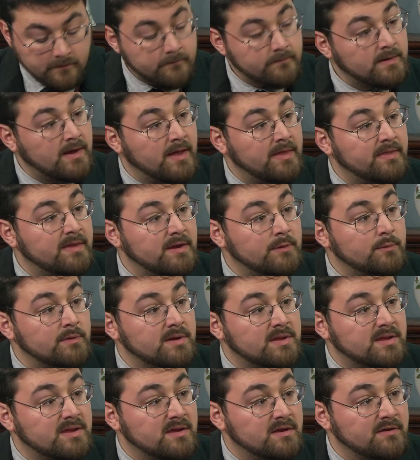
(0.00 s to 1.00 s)
and then it
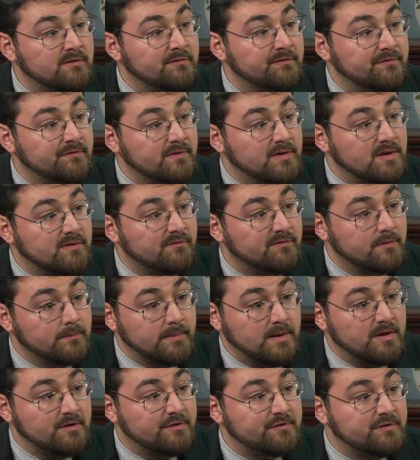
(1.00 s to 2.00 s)
would give
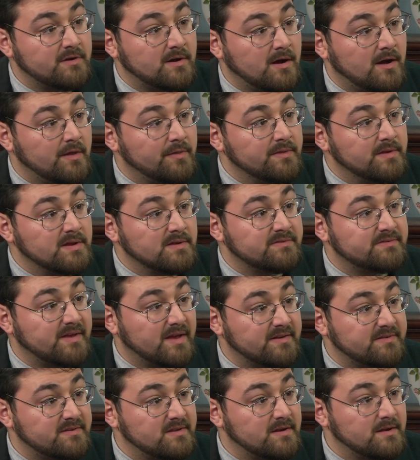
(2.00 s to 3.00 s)
information on the
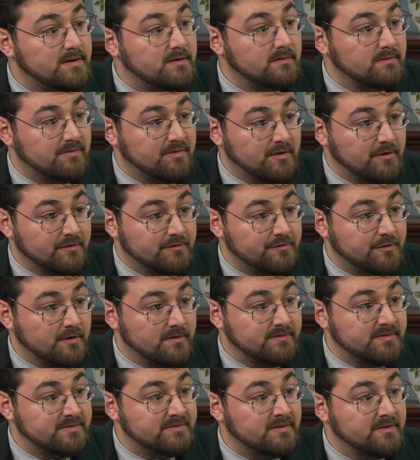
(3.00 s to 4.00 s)
decedent, their
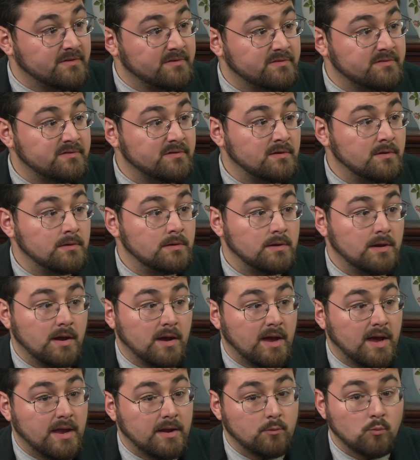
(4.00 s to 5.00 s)
services,
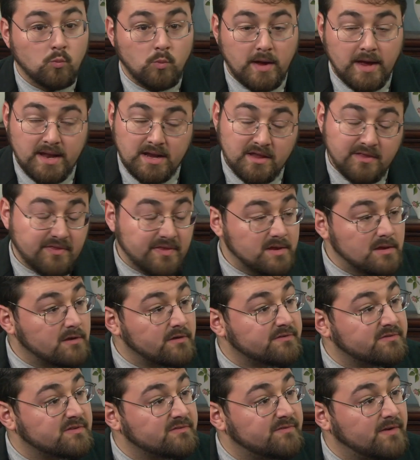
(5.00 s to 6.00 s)
and anything
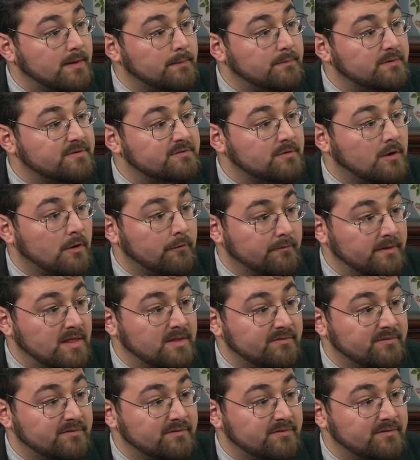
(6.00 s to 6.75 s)
else the family saw relevant.